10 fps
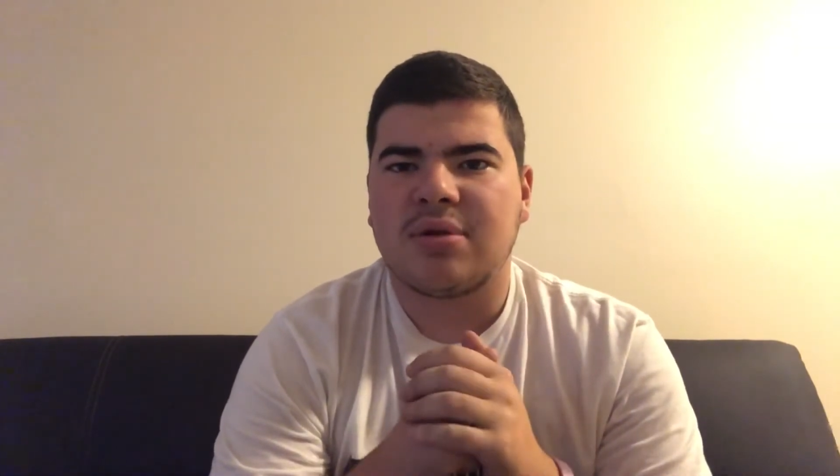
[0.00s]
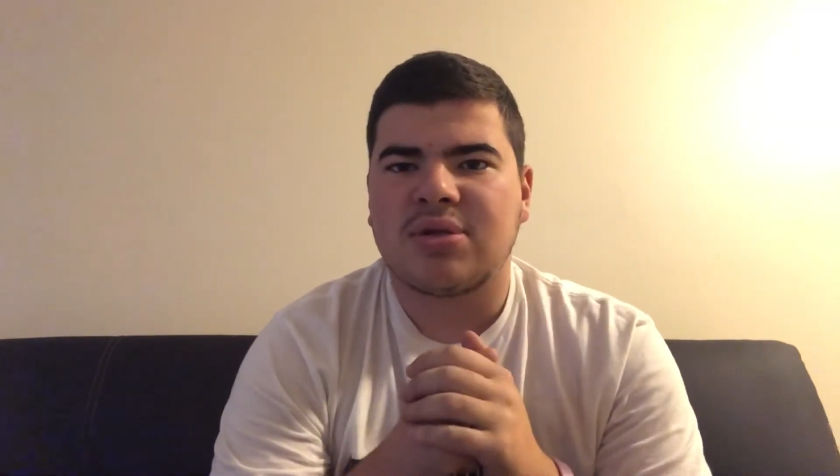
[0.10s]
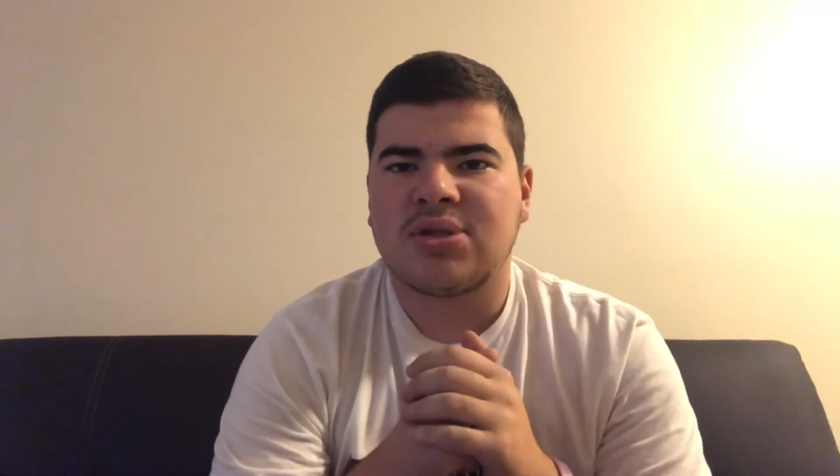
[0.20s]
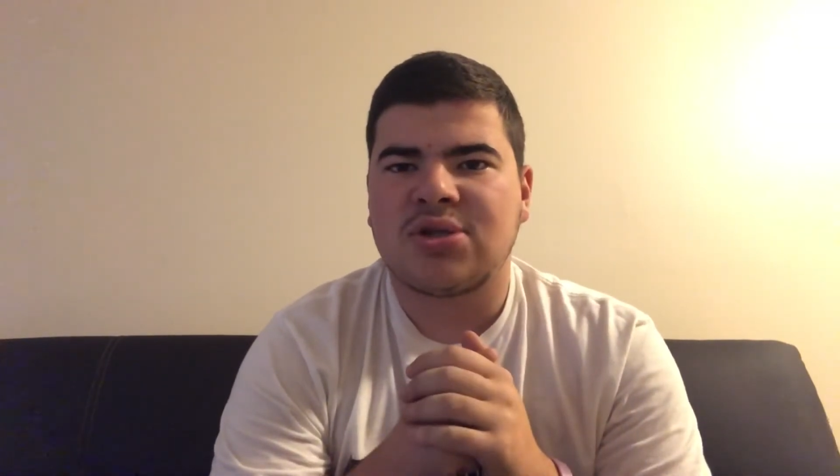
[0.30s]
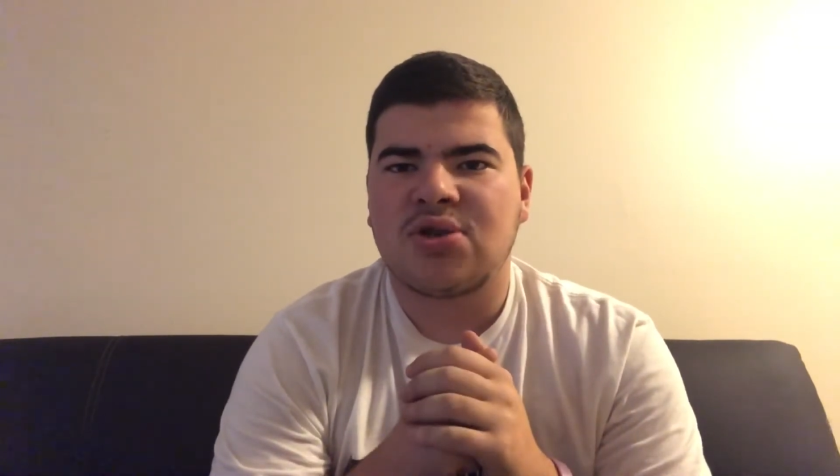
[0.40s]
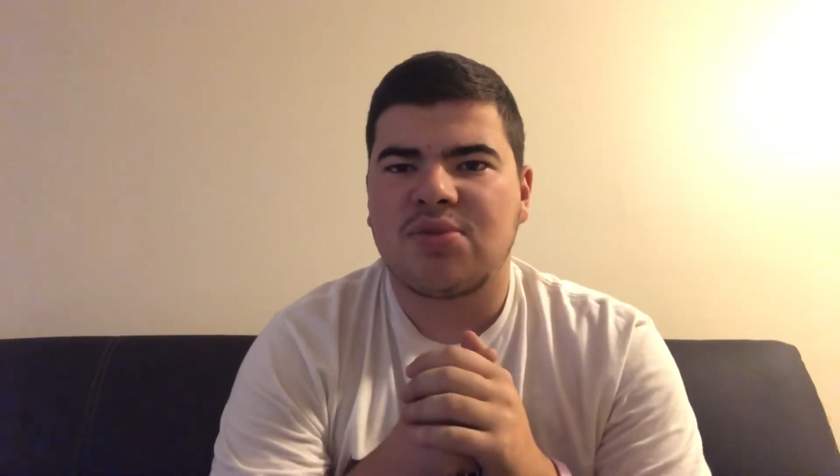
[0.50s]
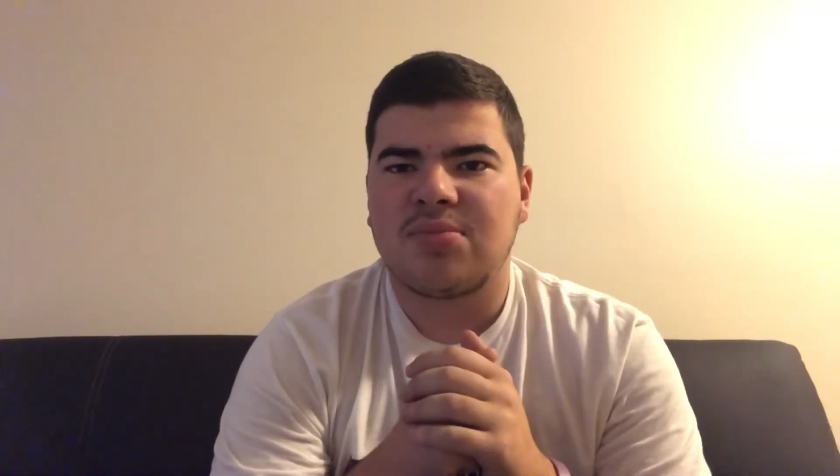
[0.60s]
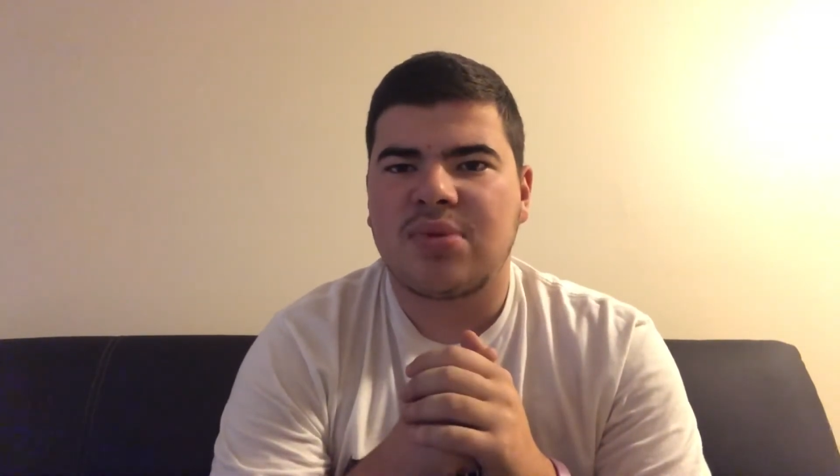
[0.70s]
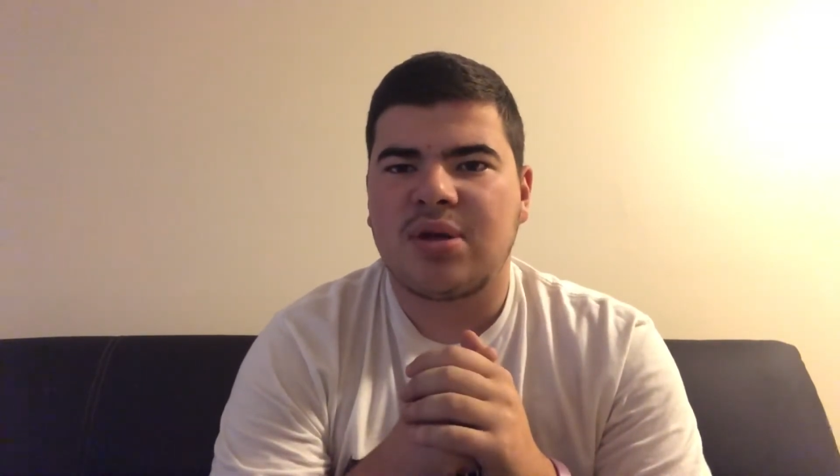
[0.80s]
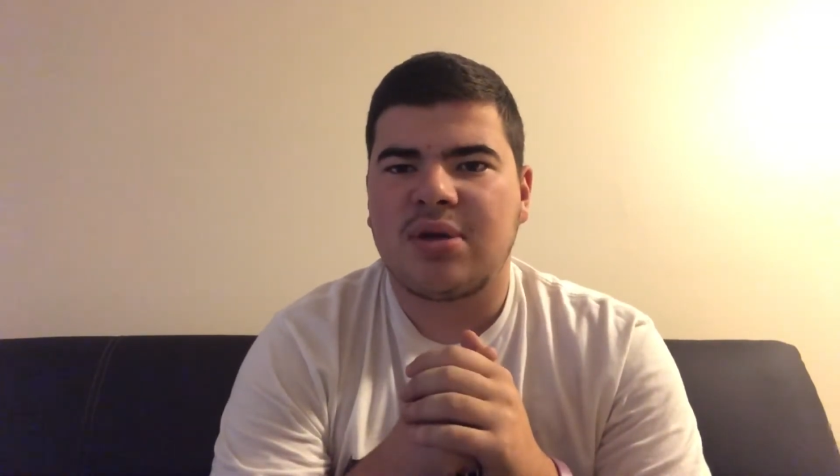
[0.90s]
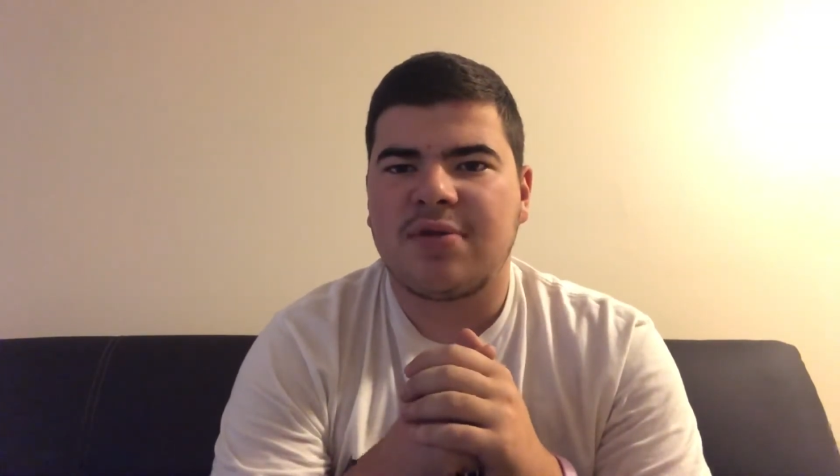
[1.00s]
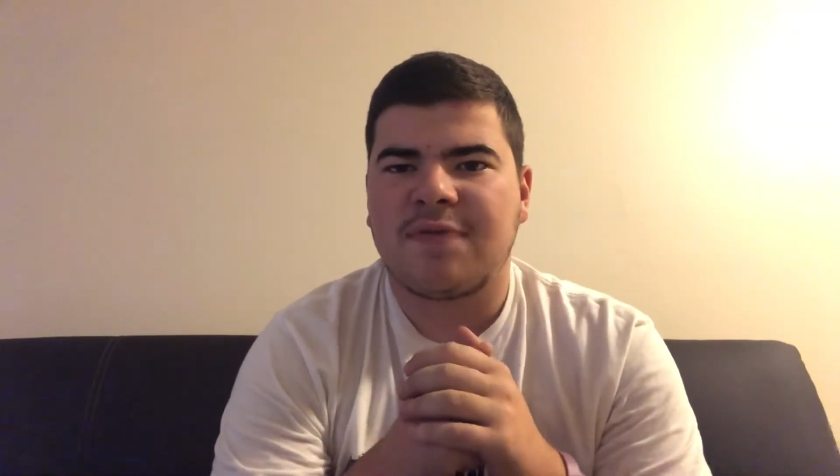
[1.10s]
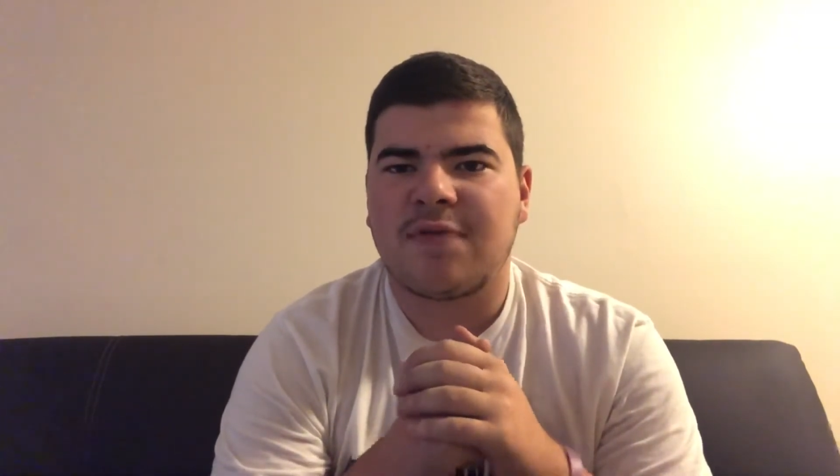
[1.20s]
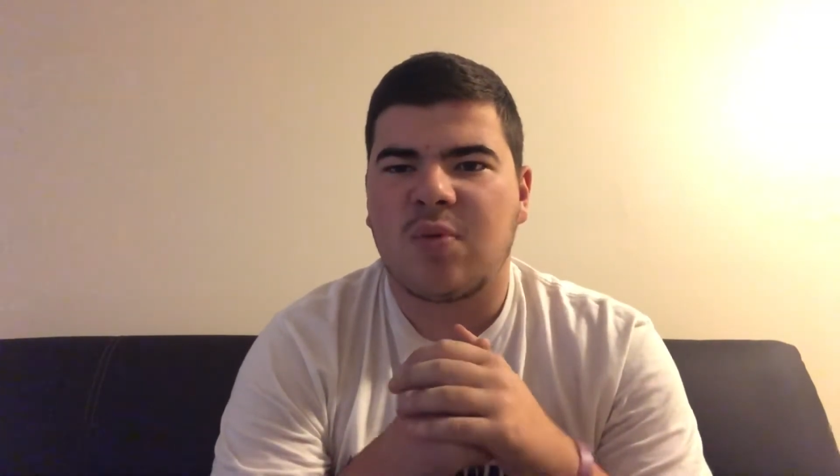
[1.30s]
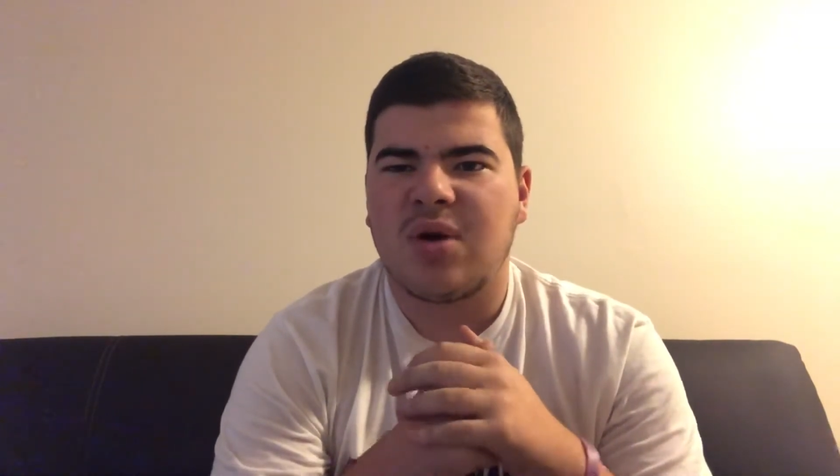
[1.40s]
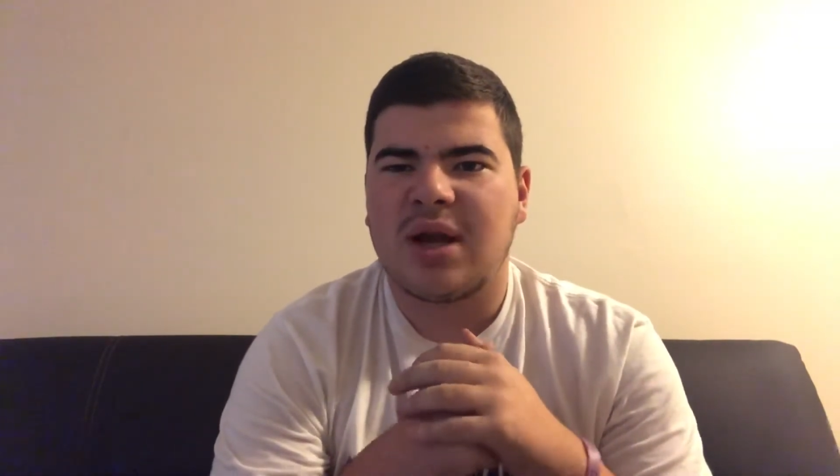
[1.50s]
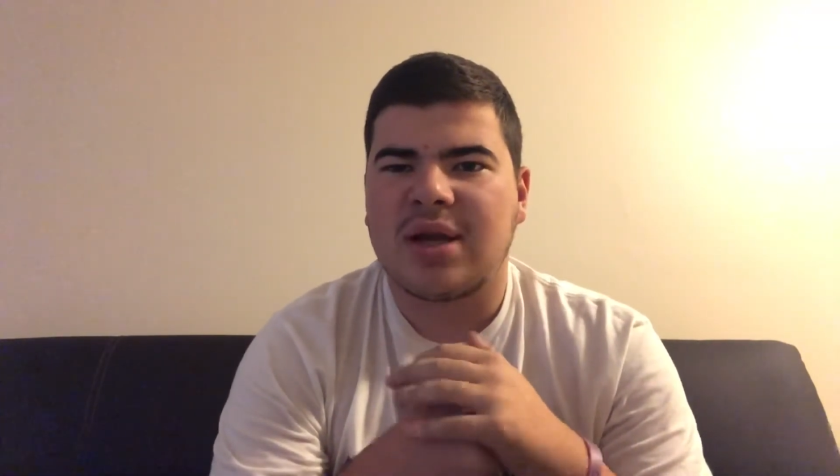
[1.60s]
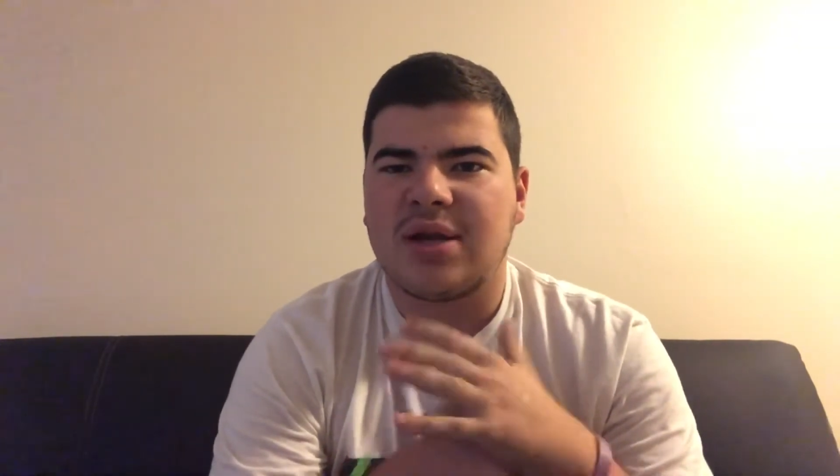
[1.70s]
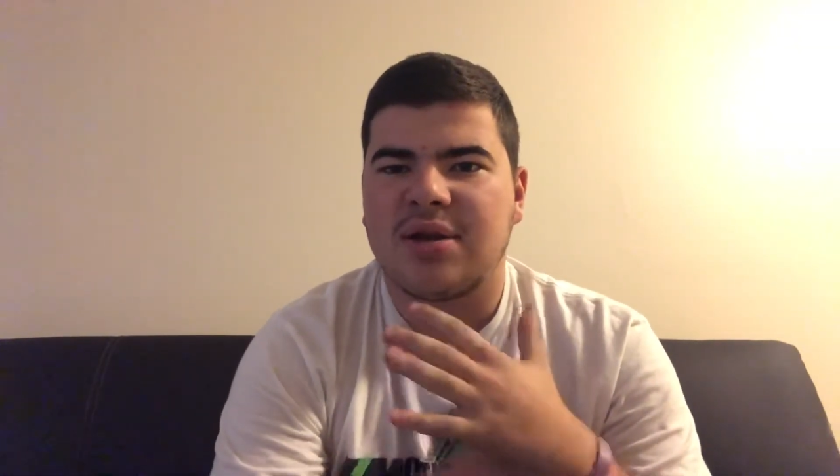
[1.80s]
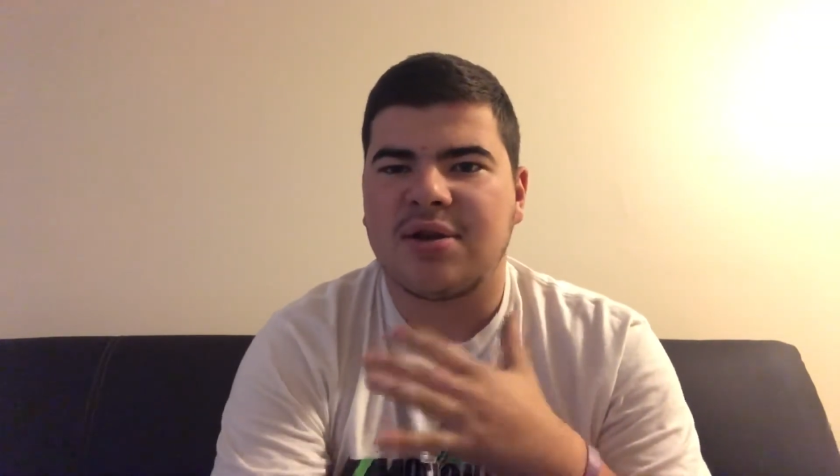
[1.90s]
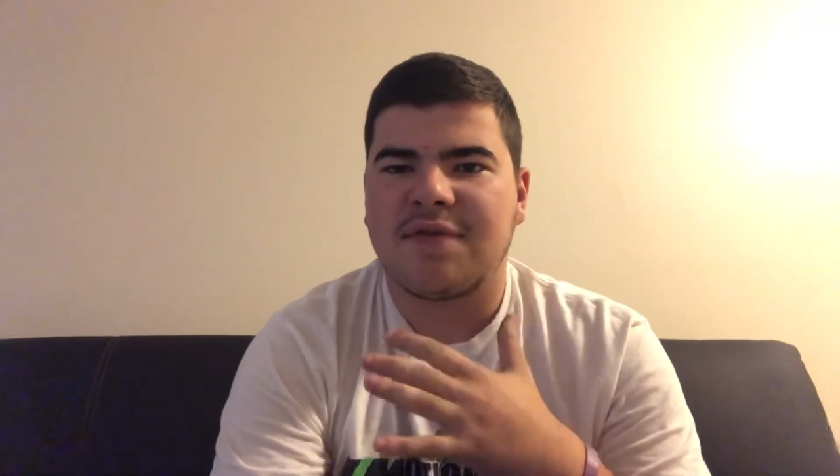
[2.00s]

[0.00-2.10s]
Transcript: suit me for what I needed it